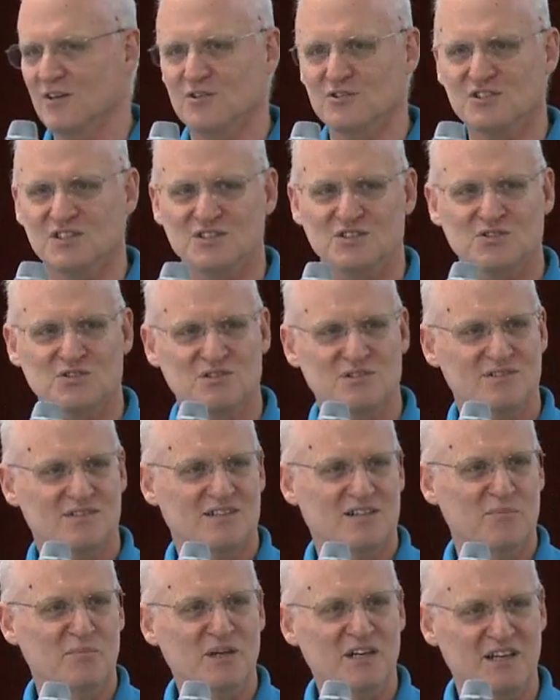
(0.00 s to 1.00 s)
just
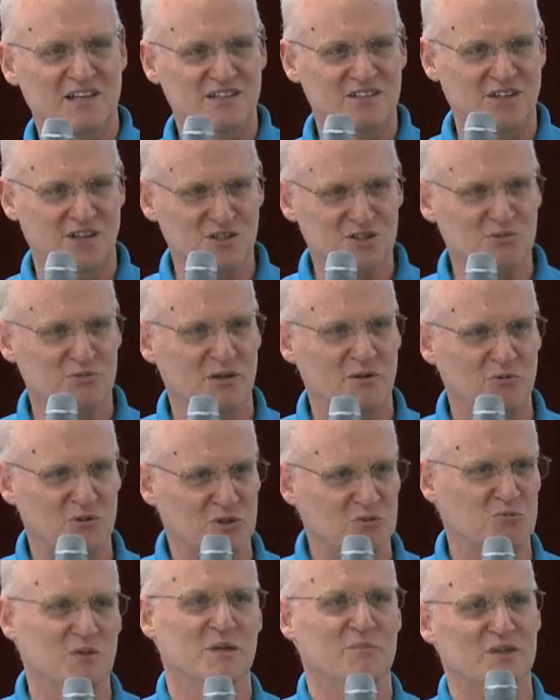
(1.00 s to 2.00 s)
committing adultery
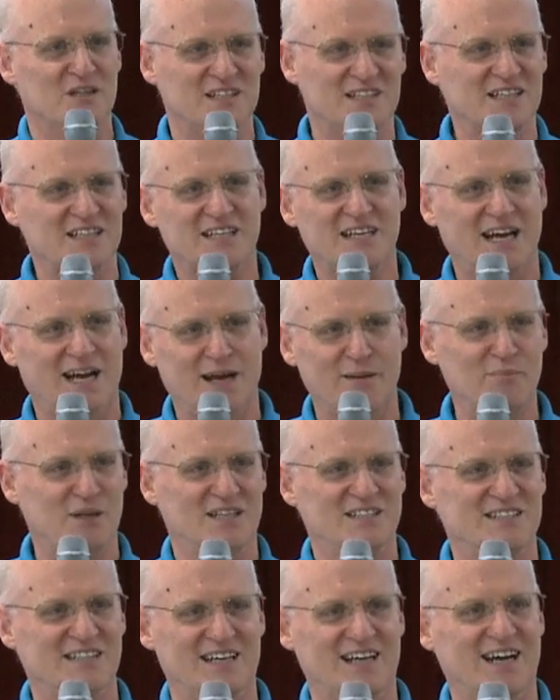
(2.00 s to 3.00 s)
with women and then
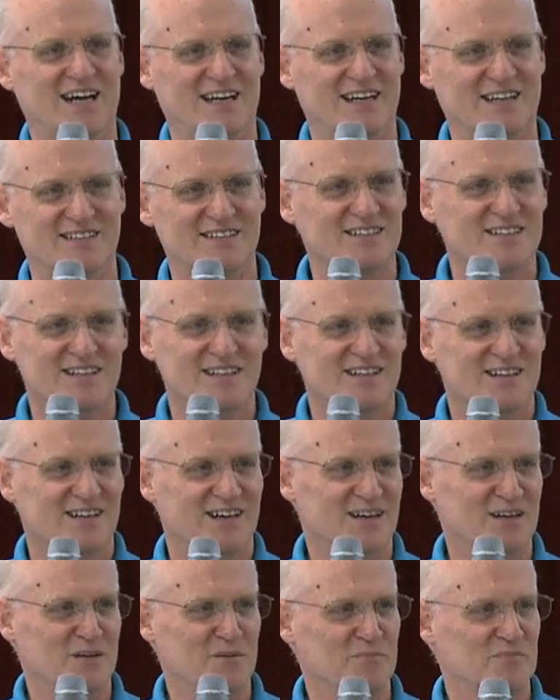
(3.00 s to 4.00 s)
commenting on it.
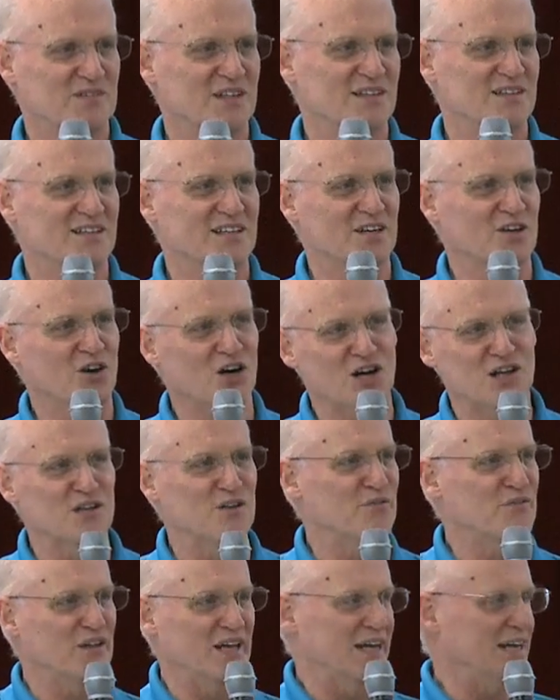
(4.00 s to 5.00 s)
That all
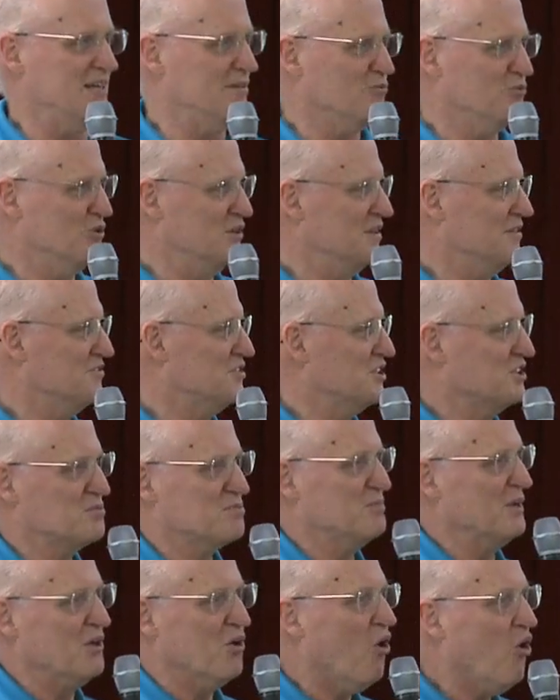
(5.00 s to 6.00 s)
of that would have
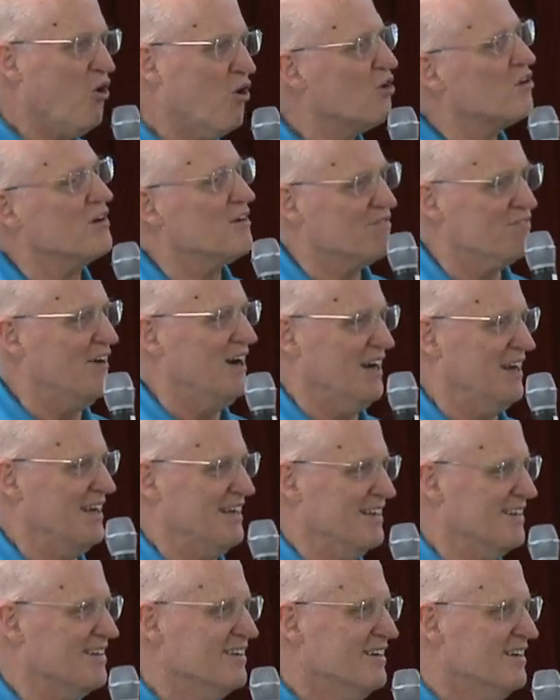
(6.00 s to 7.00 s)
just been
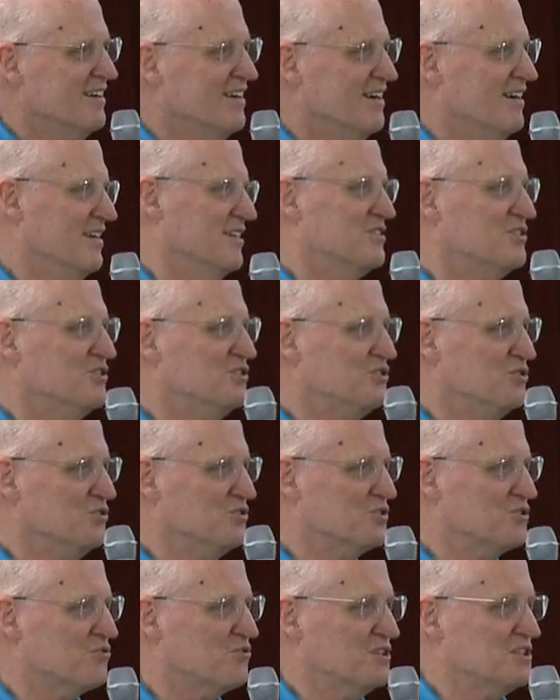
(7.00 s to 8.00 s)
horrifying to
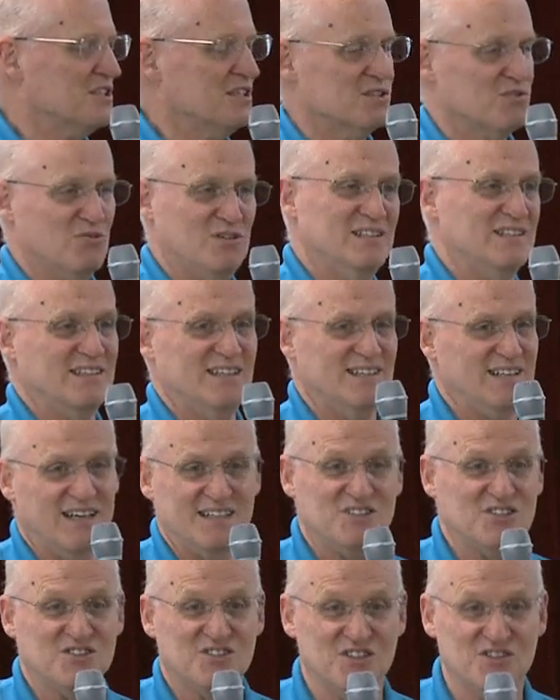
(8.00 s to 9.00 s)
Jews or Christians. Well,
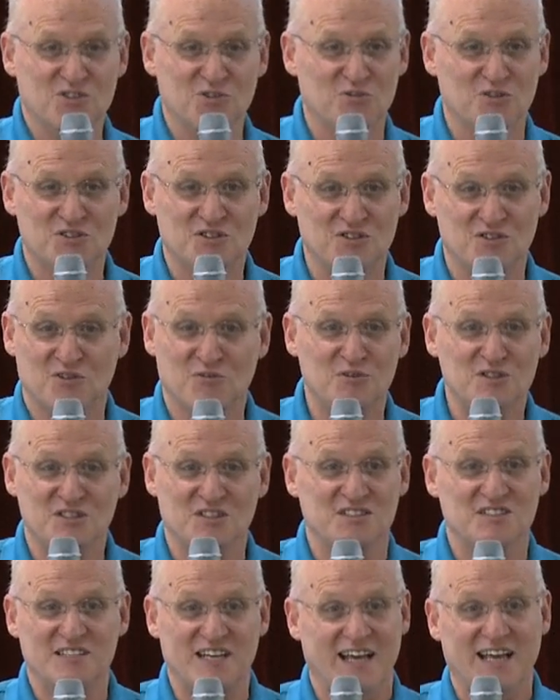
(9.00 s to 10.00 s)
not just to Jews or
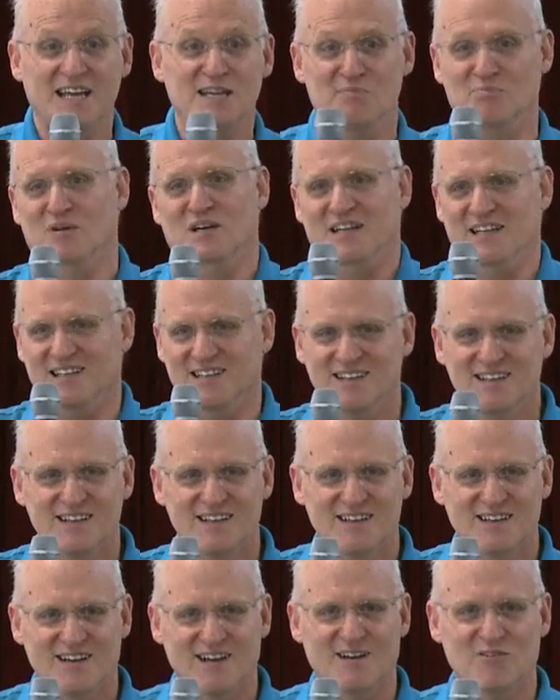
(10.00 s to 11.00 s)
Christians, to anybody
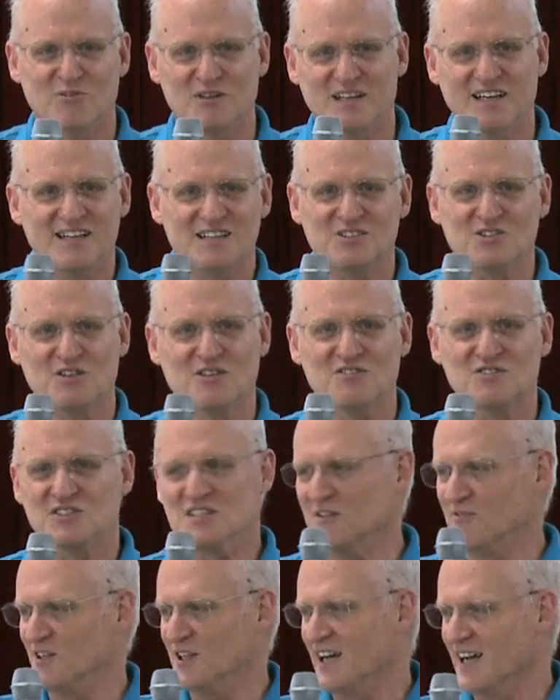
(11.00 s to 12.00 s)
with any sort of
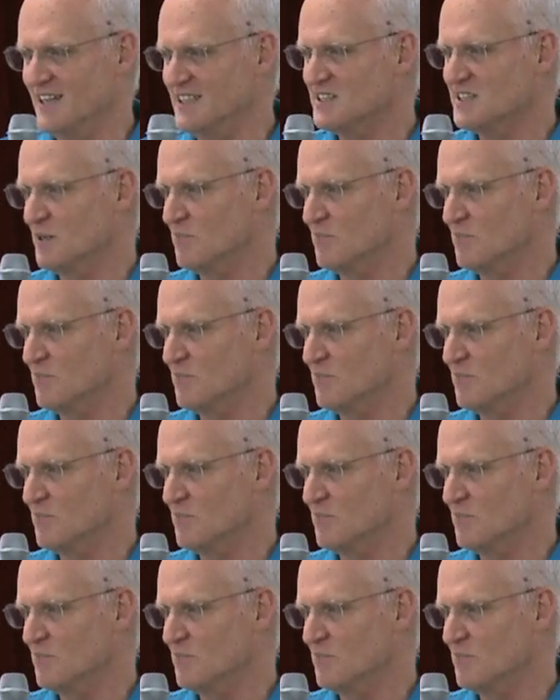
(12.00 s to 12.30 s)
civilized